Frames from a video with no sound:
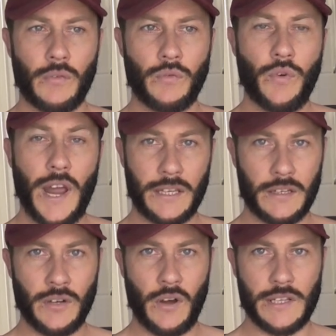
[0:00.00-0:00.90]

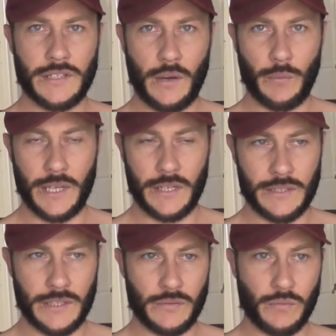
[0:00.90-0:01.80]
recognize their
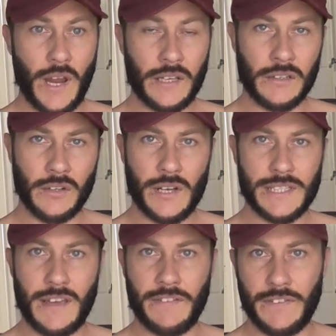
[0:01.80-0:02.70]
weaknesses,
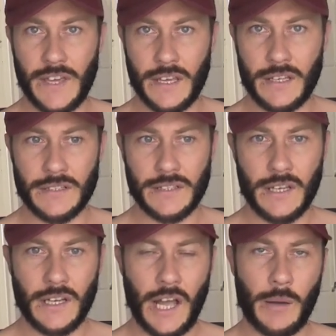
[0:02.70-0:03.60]
recognize their fears,
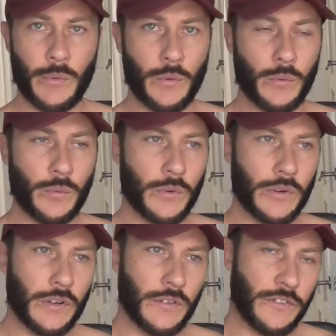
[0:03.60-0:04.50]
and will
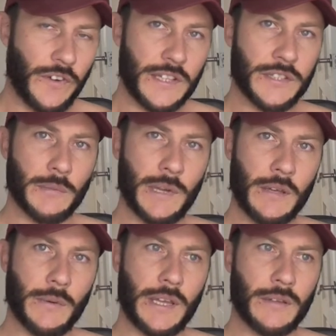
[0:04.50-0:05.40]
face them
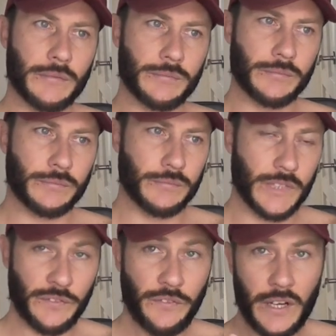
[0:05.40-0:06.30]
anyway.
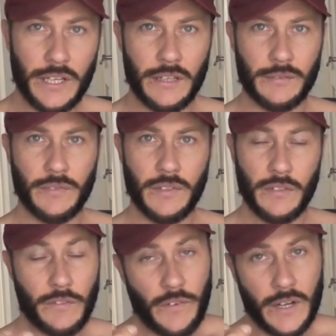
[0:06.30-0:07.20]
Just fuck it.
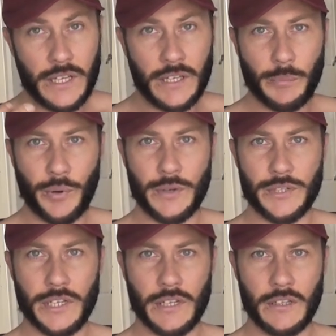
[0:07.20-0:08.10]
Fuck it and
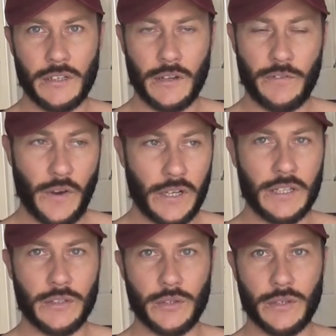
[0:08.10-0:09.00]
approach it. You know, fuck
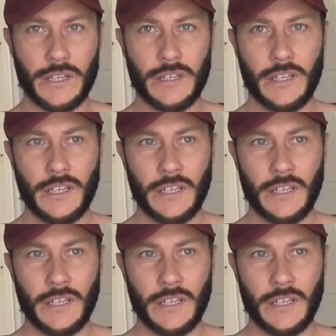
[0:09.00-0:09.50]
it and do it.